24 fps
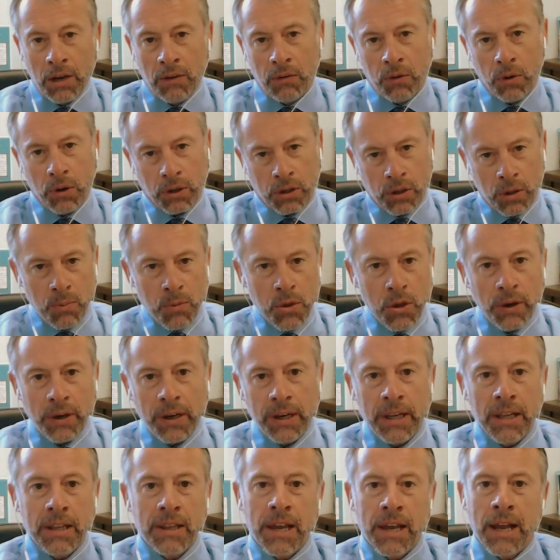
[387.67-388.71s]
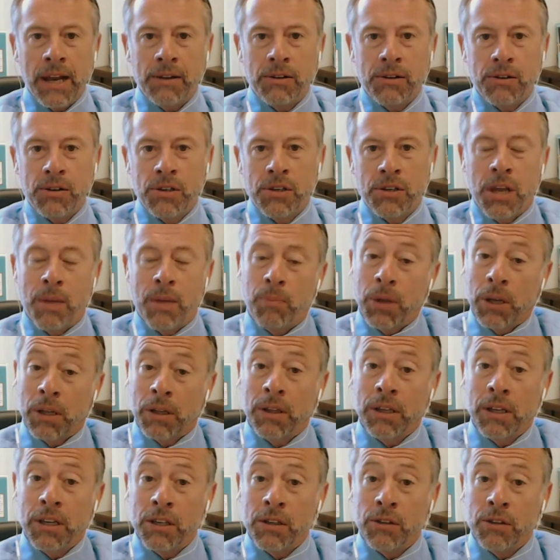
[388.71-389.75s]
for a community that
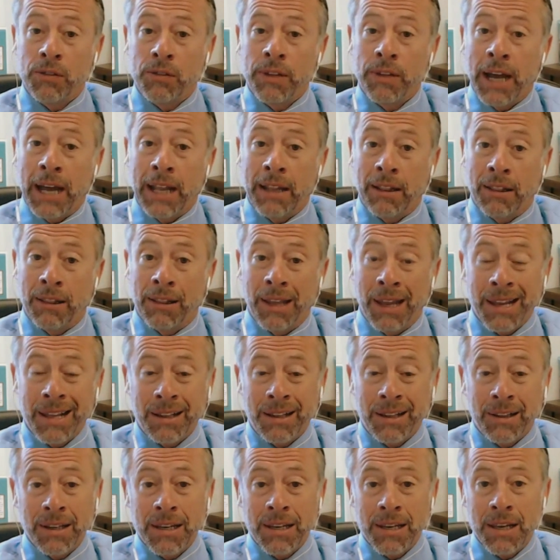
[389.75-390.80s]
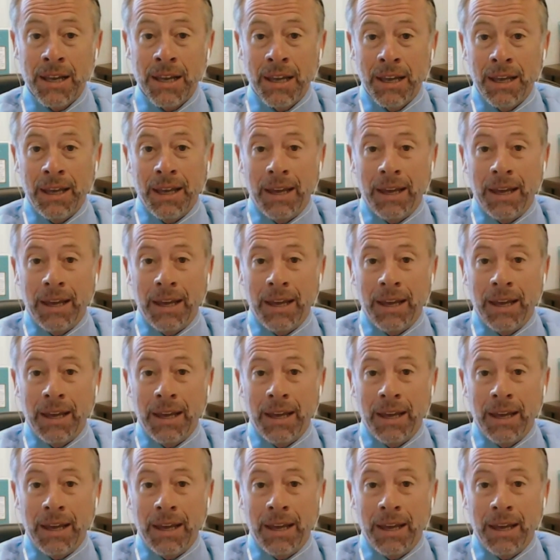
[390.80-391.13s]
typically is not likely